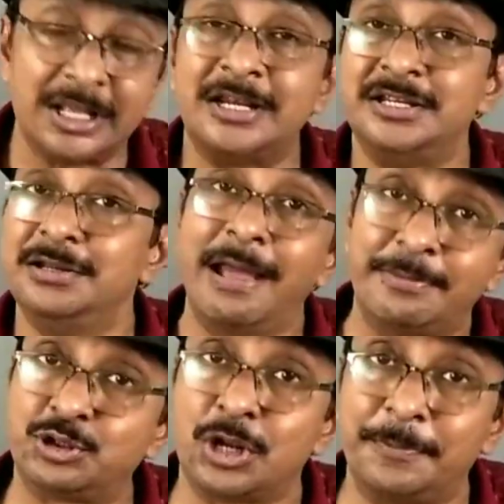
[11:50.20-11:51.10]
that you
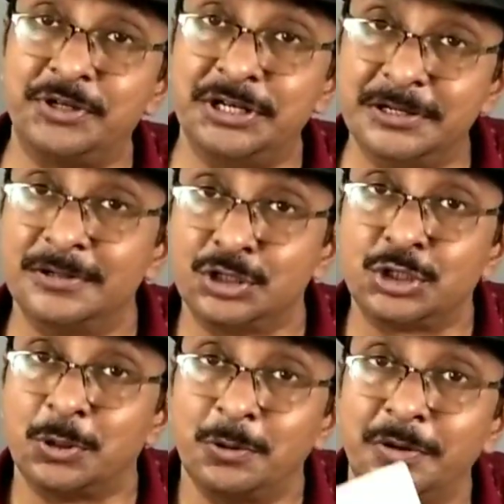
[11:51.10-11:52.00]
have stopped here,
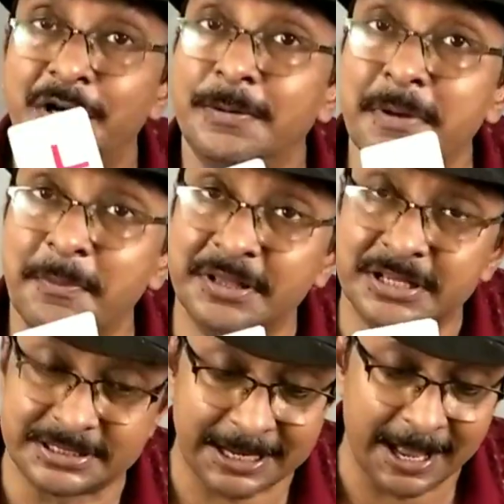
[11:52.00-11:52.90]
so remember
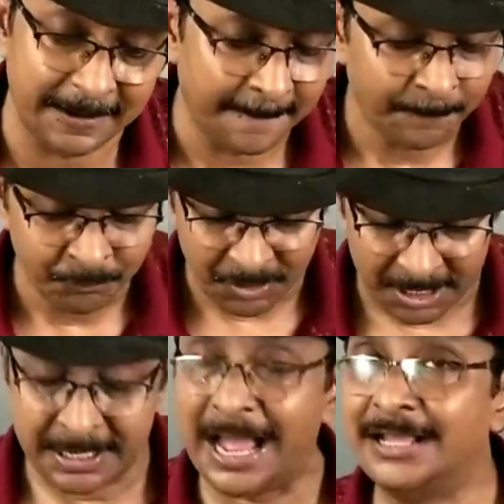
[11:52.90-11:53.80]
this card.
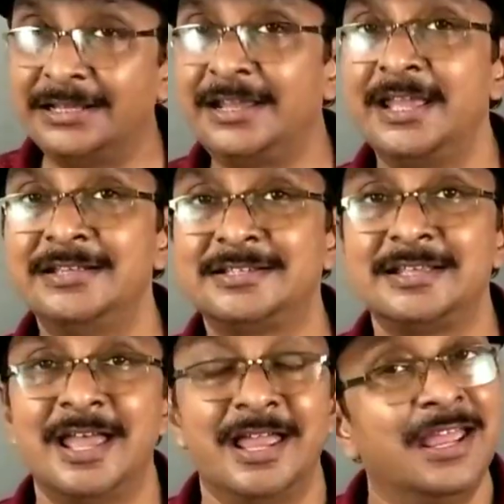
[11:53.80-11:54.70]
In either case,
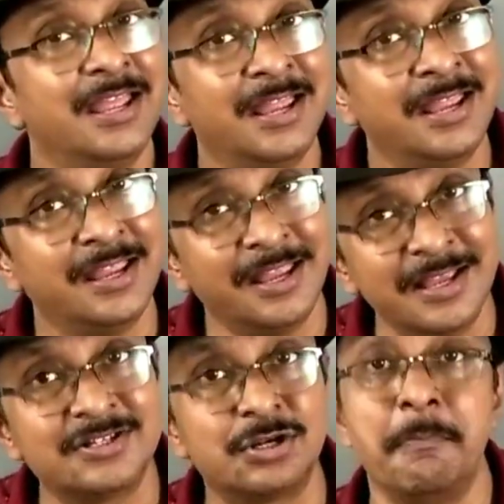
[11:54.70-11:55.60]
he
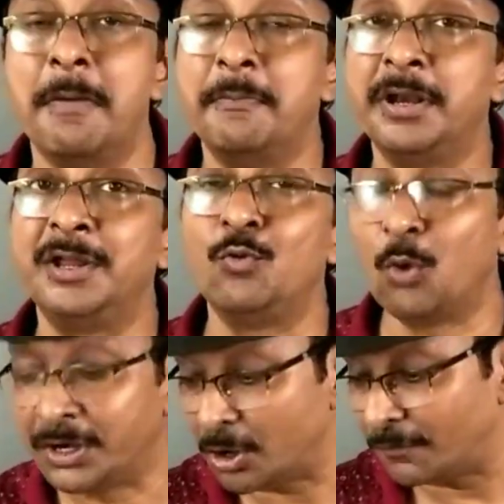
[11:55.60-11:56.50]
is remembering
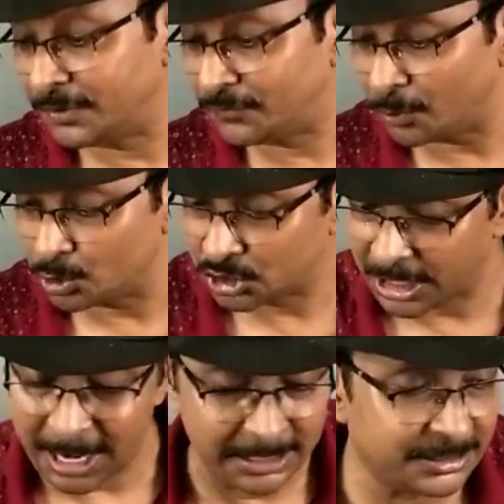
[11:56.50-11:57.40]
one of the forced
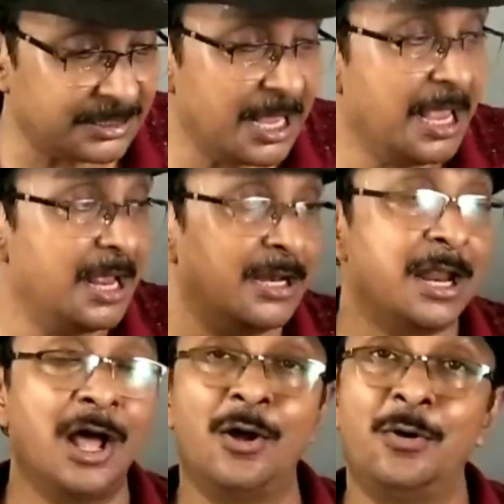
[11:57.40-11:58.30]
cards.
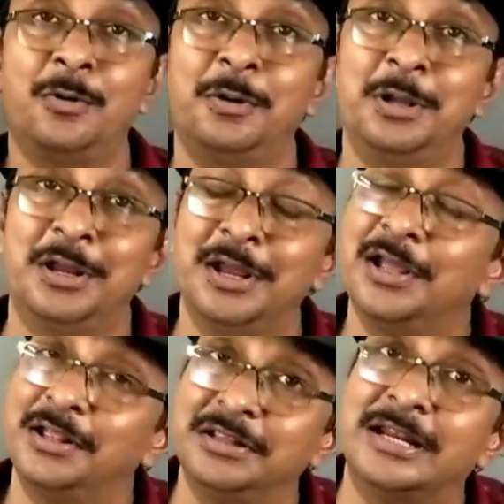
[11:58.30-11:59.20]
Now,
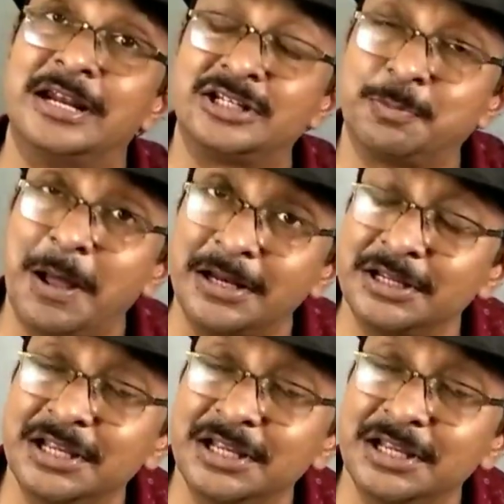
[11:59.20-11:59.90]
the rest part